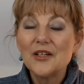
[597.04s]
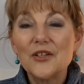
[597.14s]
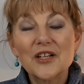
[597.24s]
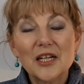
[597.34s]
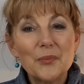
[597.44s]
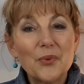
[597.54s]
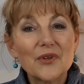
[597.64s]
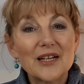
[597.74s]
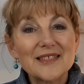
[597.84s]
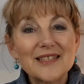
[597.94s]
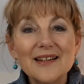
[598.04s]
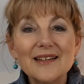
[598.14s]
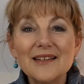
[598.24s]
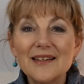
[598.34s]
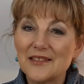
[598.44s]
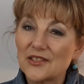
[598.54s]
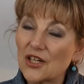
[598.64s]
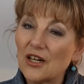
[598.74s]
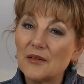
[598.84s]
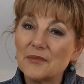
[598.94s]
You can book a day and
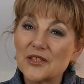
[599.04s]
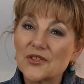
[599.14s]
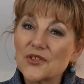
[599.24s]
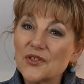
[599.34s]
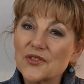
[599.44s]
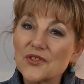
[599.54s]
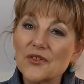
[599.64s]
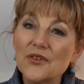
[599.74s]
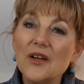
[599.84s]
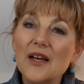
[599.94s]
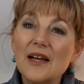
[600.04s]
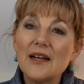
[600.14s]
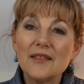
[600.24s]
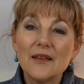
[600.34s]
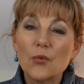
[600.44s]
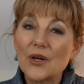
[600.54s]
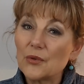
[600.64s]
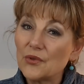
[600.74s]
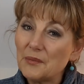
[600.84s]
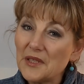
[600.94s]
time that suits you, and
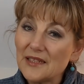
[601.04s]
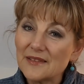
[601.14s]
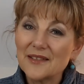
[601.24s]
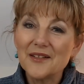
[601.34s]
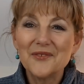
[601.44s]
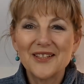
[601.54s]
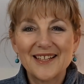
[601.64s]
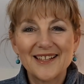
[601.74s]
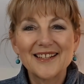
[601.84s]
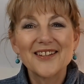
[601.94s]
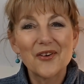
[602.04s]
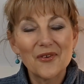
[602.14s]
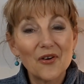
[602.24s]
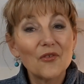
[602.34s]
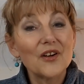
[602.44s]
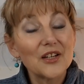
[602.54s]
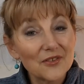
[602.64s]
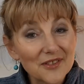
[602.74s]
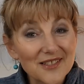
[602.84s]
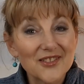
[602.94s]
when we meet, we can go over
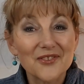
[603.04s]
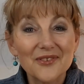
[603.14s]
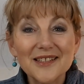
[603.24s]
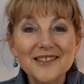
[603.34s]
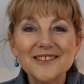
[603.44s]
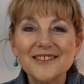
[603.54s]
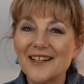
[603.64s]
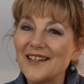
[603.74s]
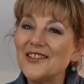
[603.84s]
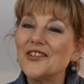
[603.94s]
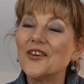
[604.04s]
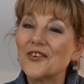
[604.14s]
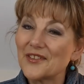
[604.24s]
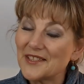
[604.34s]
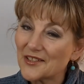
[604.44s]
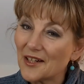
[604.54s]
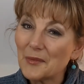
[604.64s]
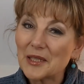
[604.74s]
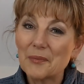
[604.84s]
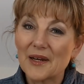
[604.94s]
your situation and your
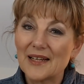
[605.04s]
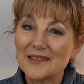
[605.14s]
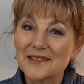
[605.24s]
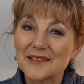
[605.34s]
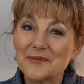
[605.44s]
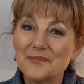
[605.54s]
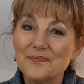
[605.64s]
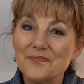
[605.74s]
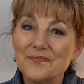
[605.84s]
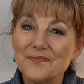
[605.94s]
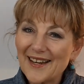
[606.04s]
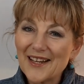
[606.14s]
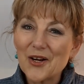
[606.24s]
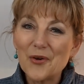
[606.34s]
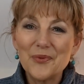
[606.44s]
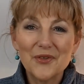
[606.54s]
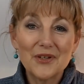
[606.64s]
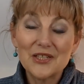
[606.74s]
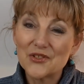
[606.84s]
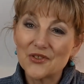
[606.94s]
retirement plans. I hope you
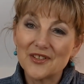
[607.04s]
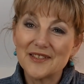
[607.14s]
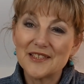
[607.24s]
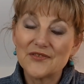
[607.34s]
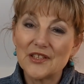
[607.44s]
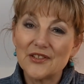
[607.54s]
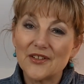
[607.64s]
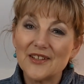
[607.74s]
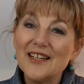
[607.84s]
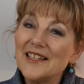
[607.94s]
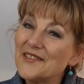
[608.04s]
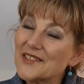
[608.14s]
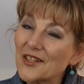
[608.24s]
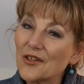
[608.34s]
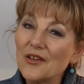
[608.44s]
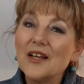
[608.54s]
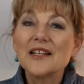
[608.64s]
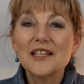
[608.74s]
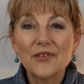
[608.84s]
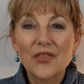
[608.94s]
enjoy this video. If so,
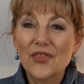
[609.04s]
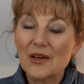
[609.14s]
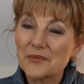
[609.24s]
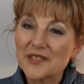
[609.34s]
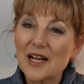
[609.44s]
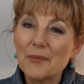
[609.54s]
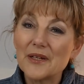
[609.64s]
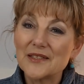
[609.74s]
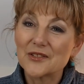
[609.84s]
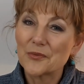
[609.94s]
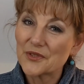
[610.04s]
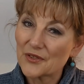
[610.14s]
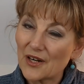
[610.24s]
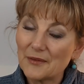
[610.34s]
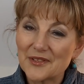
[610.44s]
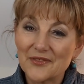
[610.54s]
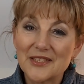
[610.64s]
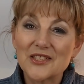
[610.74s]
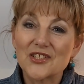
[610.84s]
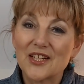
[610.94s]
give it a thumbs up and subscribe to
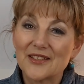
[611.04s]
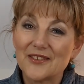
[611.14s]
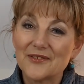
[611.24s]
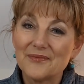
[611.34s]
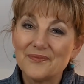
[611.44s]
this channel.